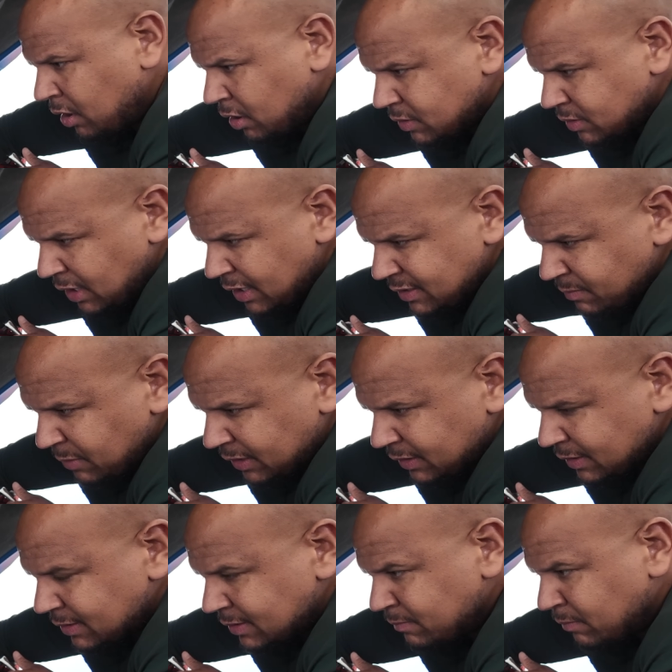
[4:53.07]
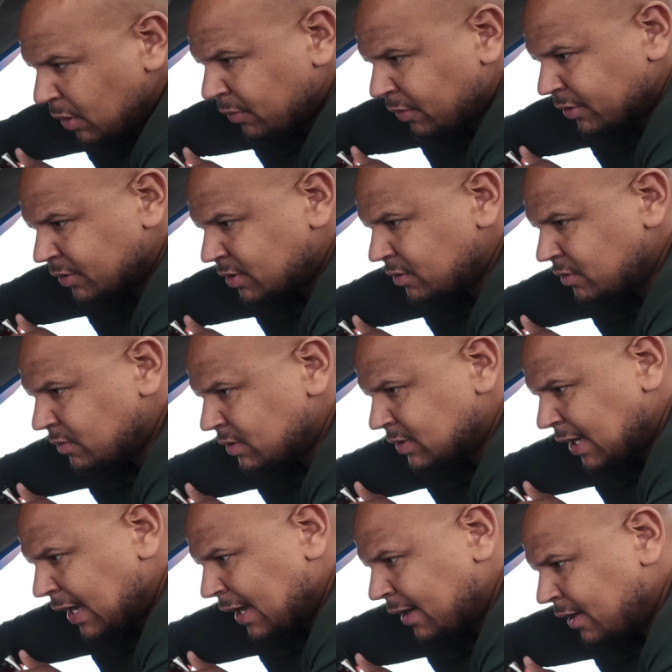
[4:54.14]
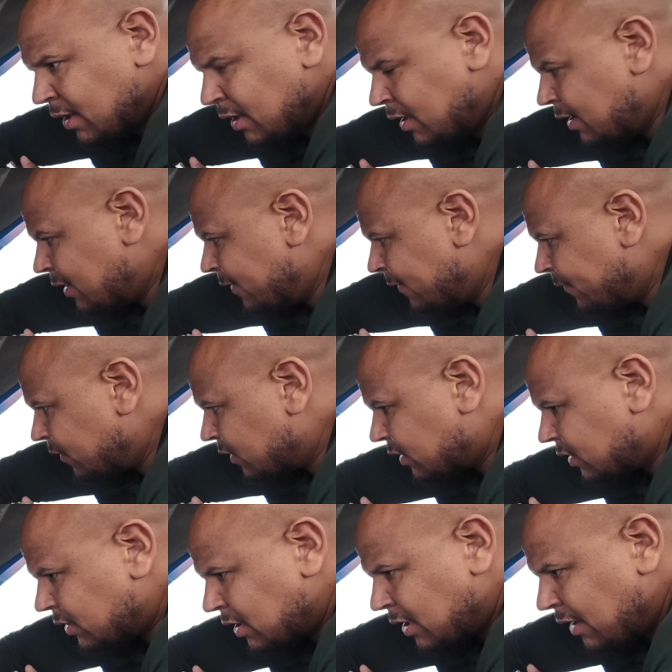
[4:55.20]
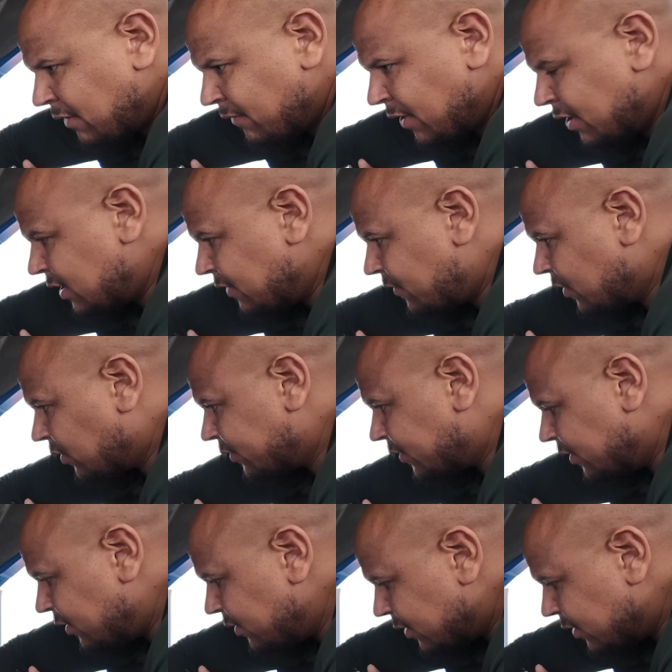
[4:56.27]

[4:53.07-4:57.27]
What's nice about this motor too is that they're not very difficult to do.